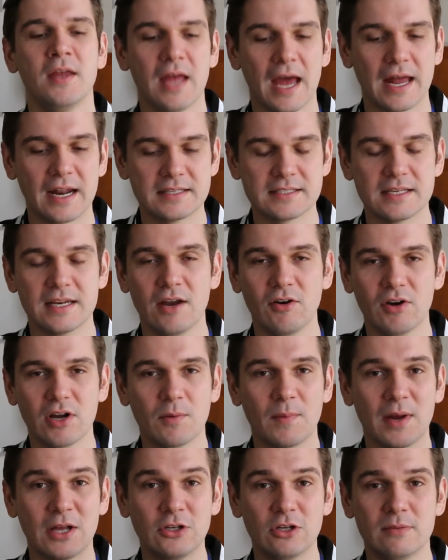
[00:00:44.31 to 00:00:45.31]
And it's an
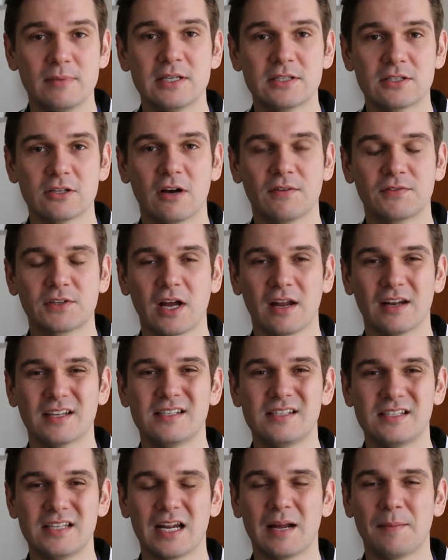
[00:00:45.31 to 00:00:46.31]
area where Ubisoft kind of
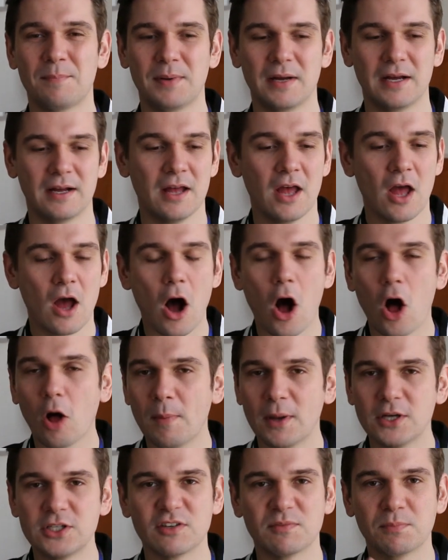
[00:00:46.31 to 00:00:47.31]
set up a whole
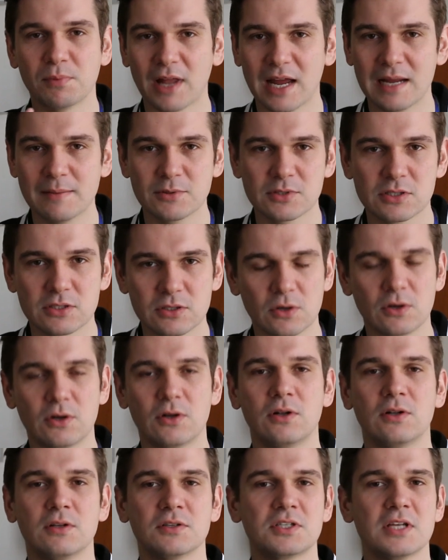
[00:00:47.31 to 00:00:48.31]
bunch of playable
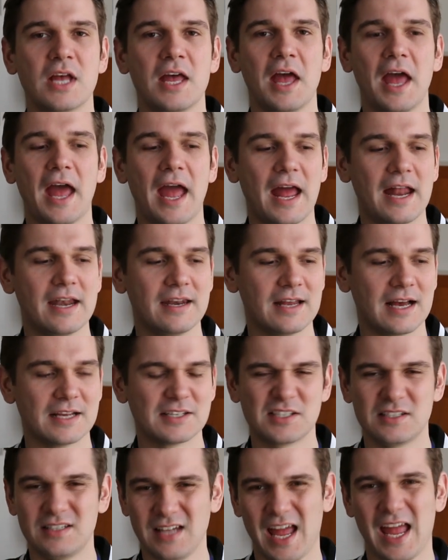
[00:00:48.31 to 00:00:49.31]
stalls and
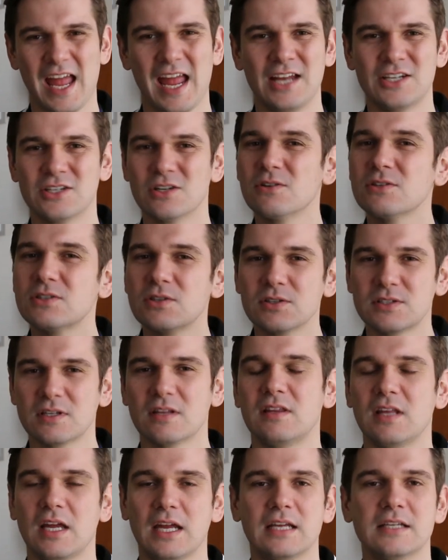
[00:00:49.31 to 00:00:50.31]
stage and all sorts
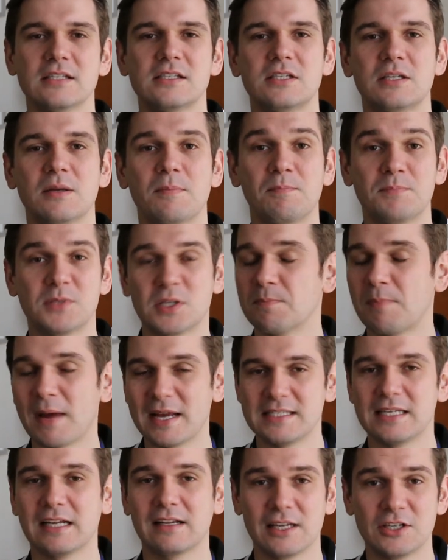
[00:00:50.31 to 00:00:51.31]
of things to
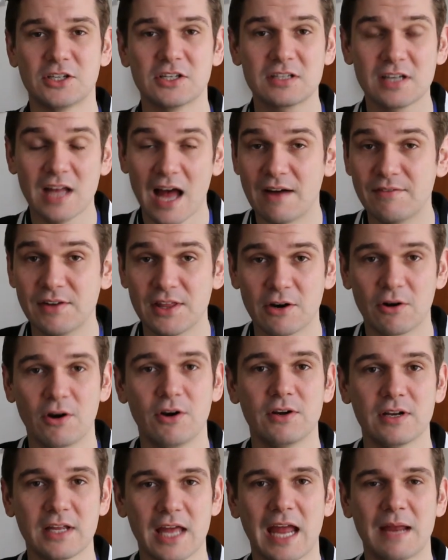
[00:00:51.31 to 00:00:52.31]
basically just cover their
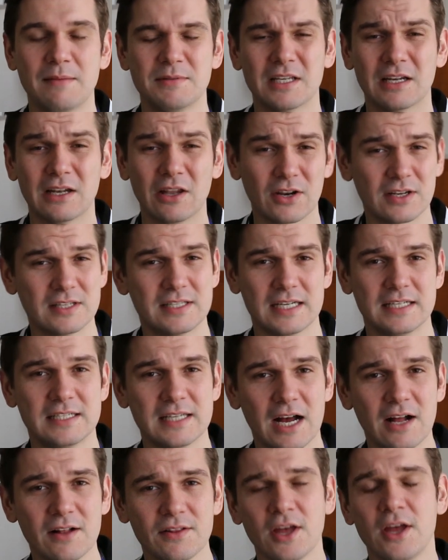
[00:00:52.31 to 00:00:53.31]
own games in a lot of
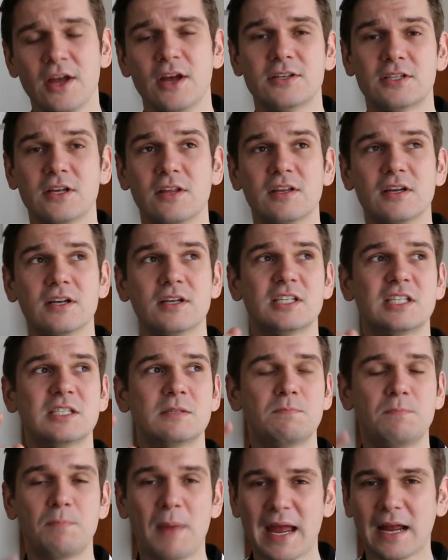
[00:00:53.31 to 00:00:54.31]
detail. So the
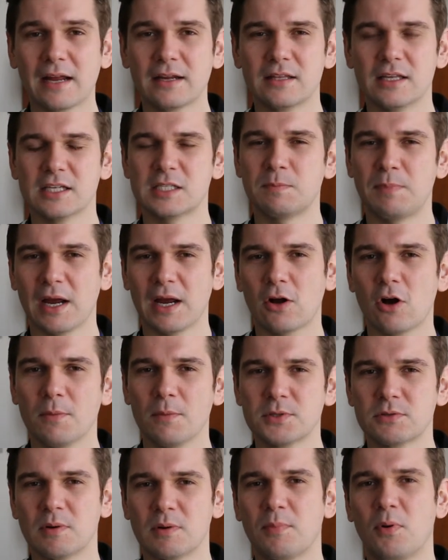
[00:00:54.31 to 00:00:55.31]
Spec
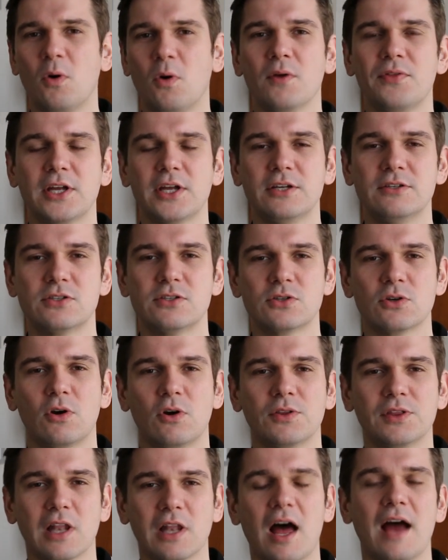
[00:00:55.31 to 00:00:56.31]
Ops report that you
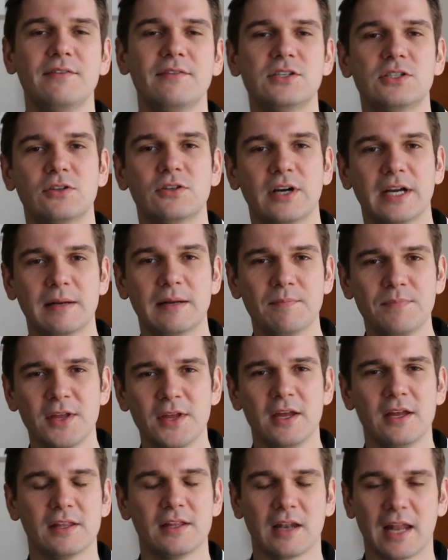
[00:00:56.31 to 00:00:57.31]
saw in live stream,
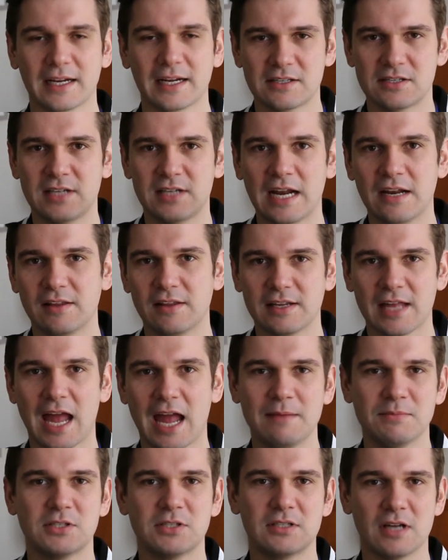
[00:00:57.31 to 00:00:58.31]
the like state of the
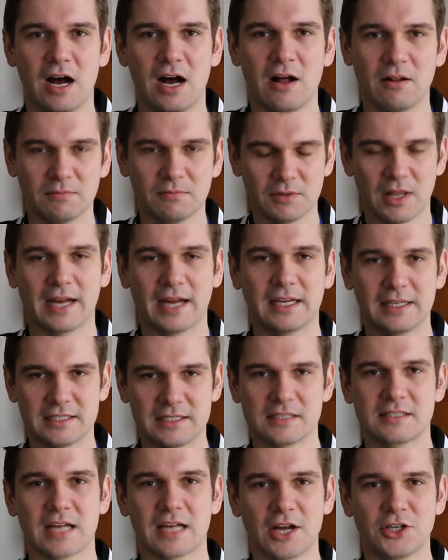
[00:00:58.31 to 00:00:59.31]
game style like
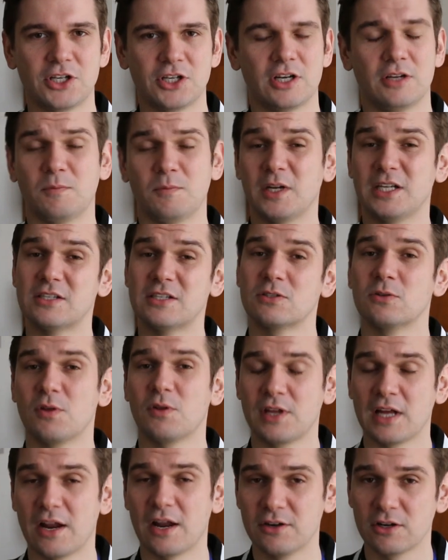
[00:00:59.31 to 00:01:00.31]
discussion, and we
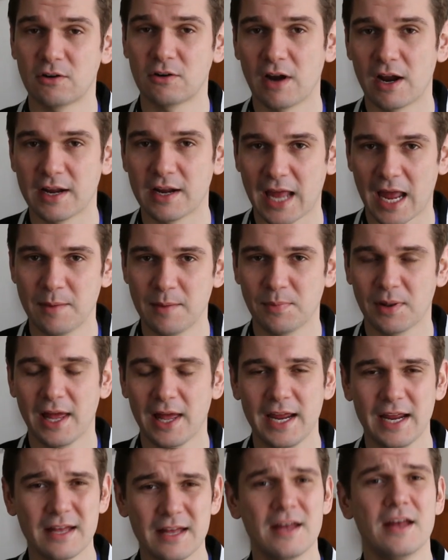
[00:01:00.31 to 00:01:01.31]
saw the underground
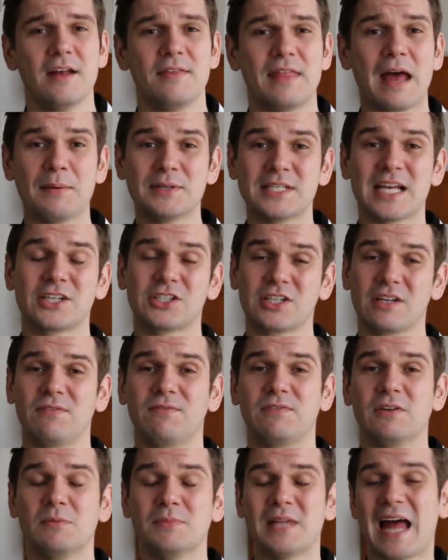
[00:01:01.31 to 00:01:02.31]
gameplay that was actually
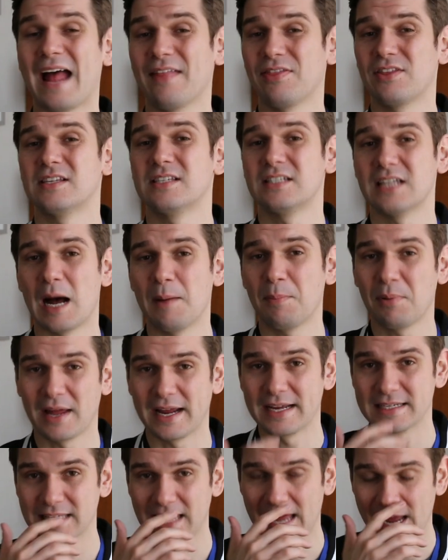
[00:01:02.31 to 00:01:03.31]
filmed at the Star
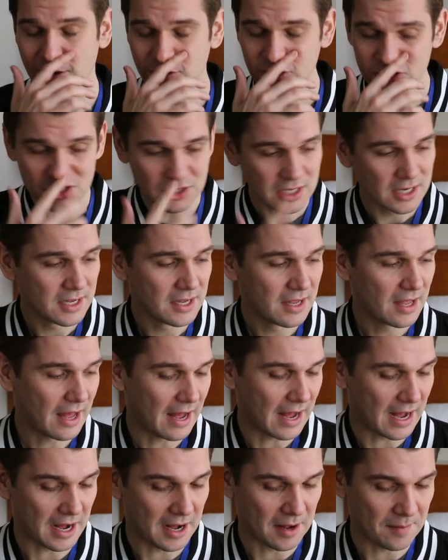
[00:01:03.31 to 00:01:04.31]
Players Lounge,
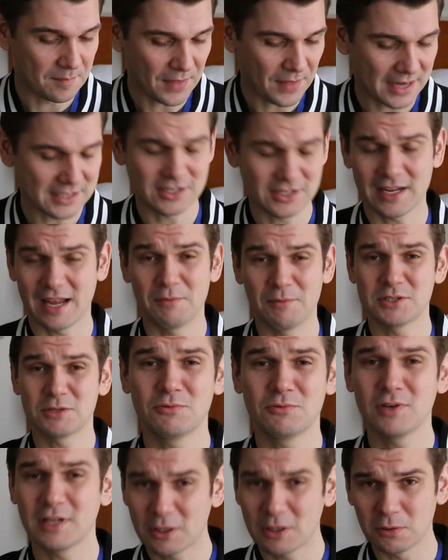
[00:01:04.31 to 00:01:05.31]
and so yeah, it
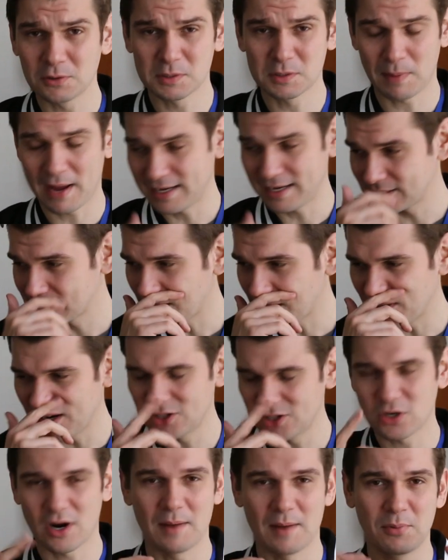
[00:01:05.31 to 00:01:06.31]
really cool space. I'm going
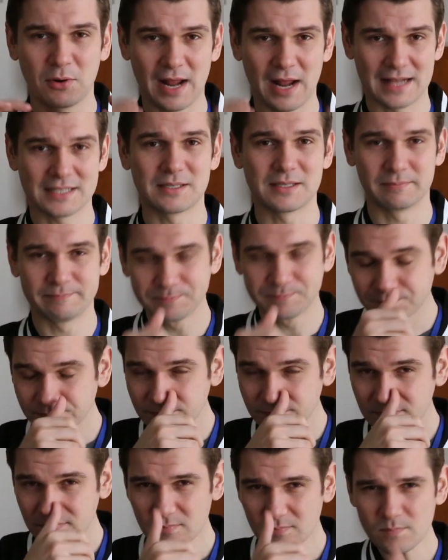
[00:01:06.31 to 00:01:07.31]
to try and put out some
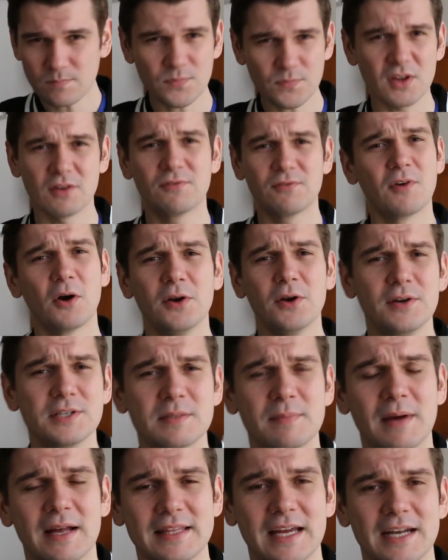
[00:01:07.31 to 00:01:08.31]

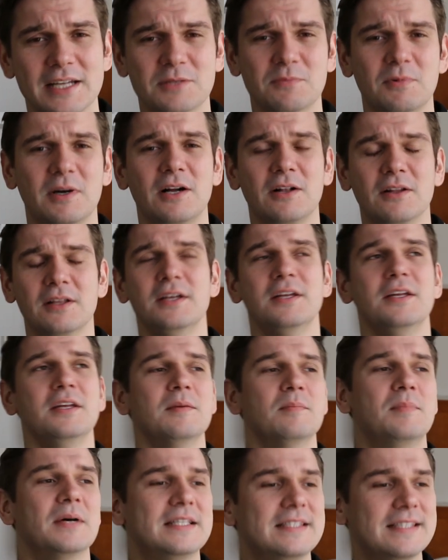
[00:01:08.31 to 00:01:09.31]
photos about that as well,
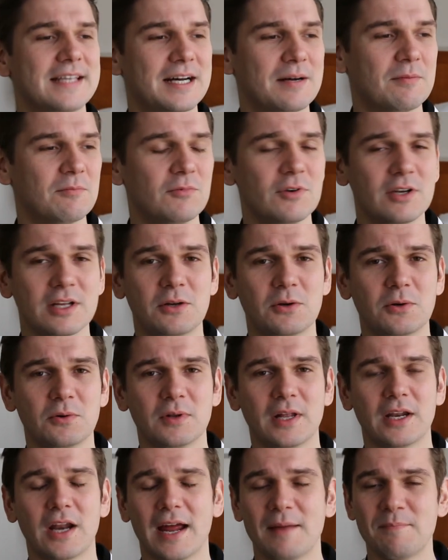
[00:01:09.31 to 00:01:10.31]
but really
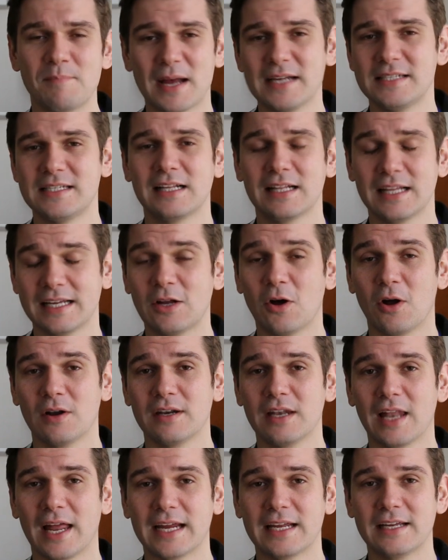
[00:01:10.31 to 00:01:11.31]
cool. And I basically
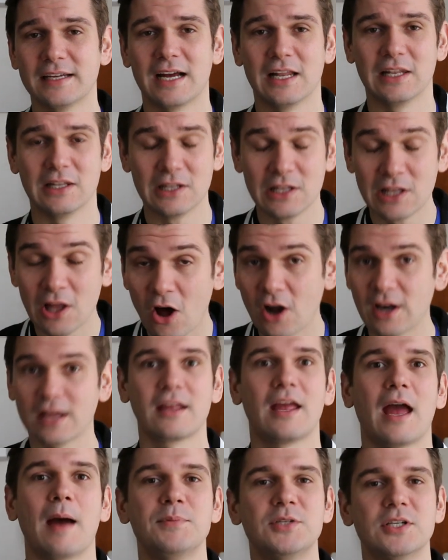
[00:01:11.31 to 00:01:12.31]
got like a lot
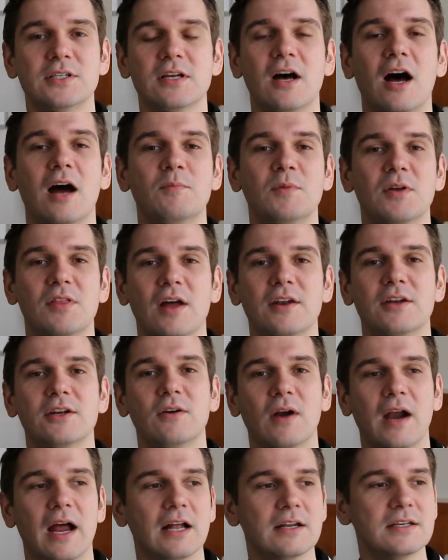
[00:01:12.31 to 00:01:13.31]
of capture time with
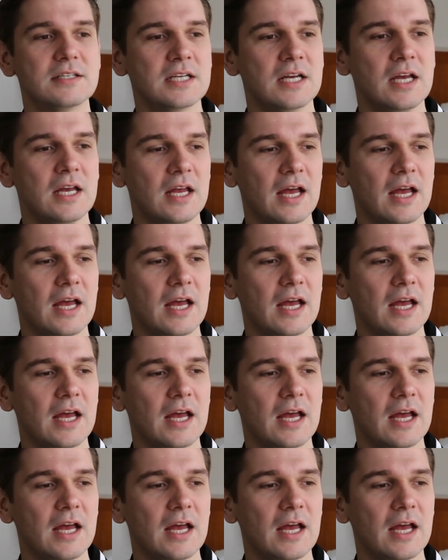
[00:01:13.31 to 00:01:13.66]
Underground.